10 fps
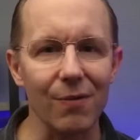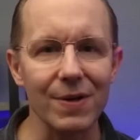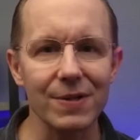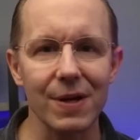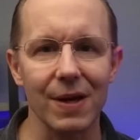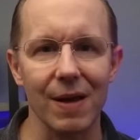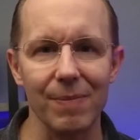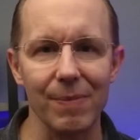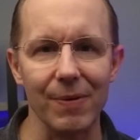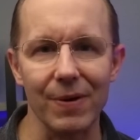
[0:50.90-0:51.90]
reasoning
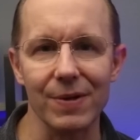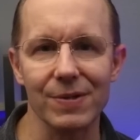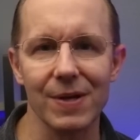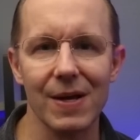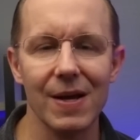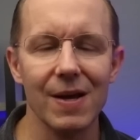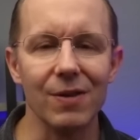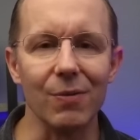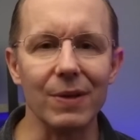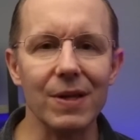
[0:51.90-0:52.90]
capabilities.
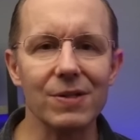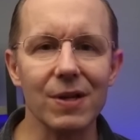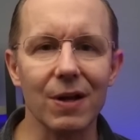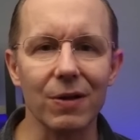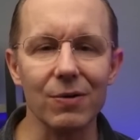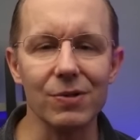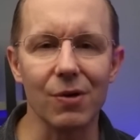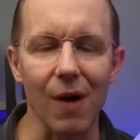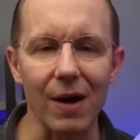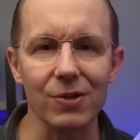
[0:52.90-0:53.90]
The release includes
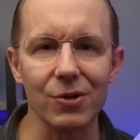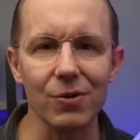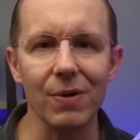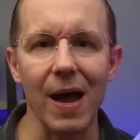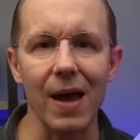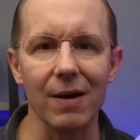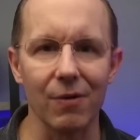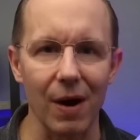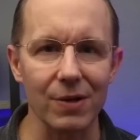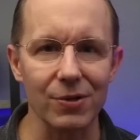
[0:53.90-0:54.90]
Grok 2 and
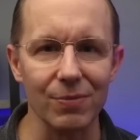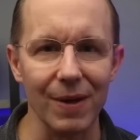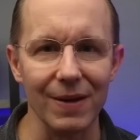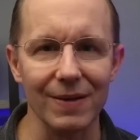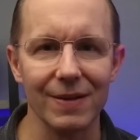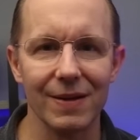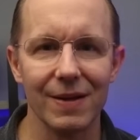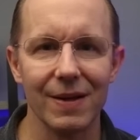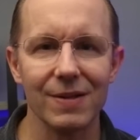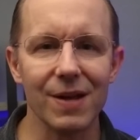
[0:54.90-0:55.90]
Grok 2 Mini.
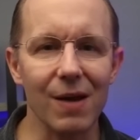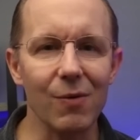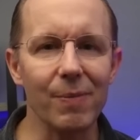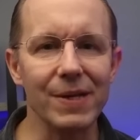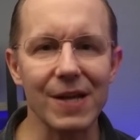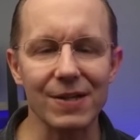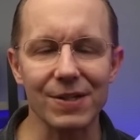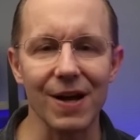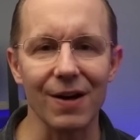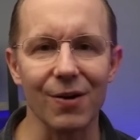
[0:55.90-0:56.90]
Today we'll be
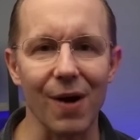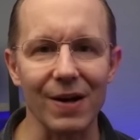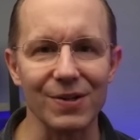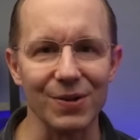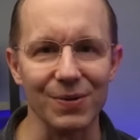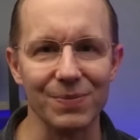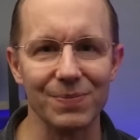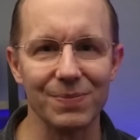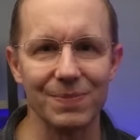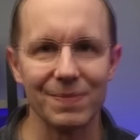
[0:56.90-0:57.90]
testing on Grok 2.
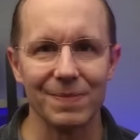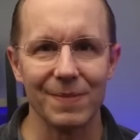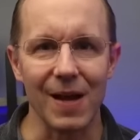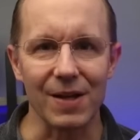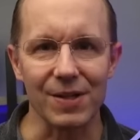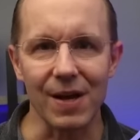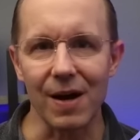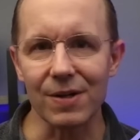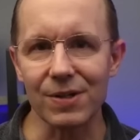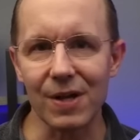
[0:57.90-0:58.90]

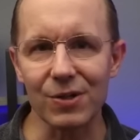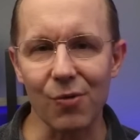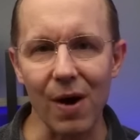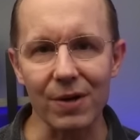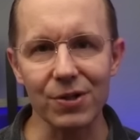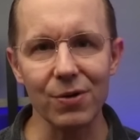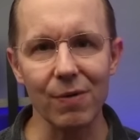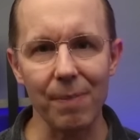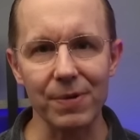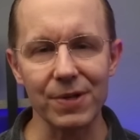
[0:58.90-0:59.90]
XAI says Grok 2
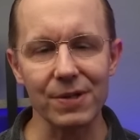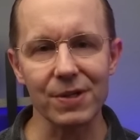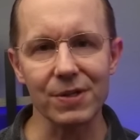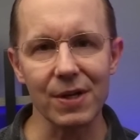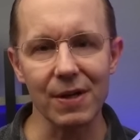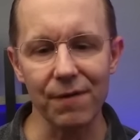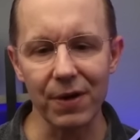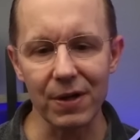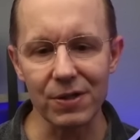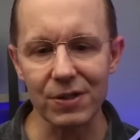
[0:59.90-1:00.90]
represents a
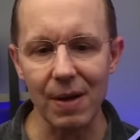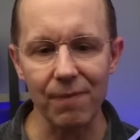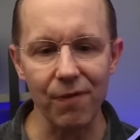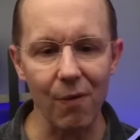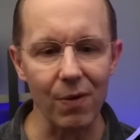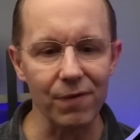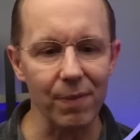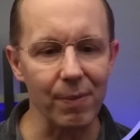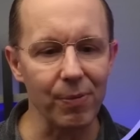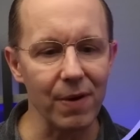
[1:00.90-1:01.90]
significant step forward from
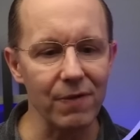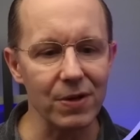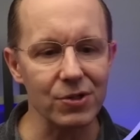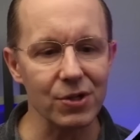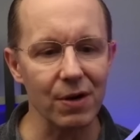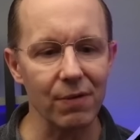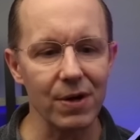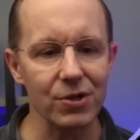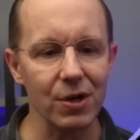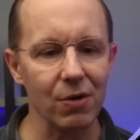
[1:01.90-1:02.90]
the previous
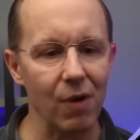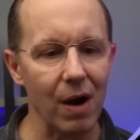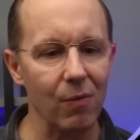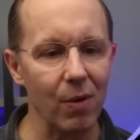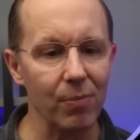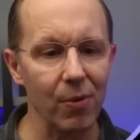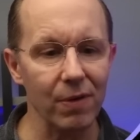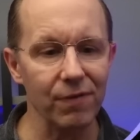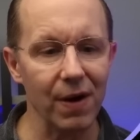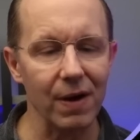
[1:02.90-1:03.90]
generation Grok
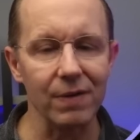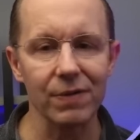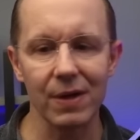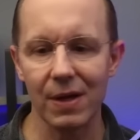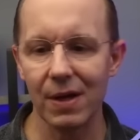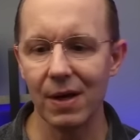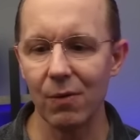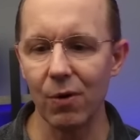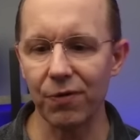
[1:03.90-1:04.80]
1.5, with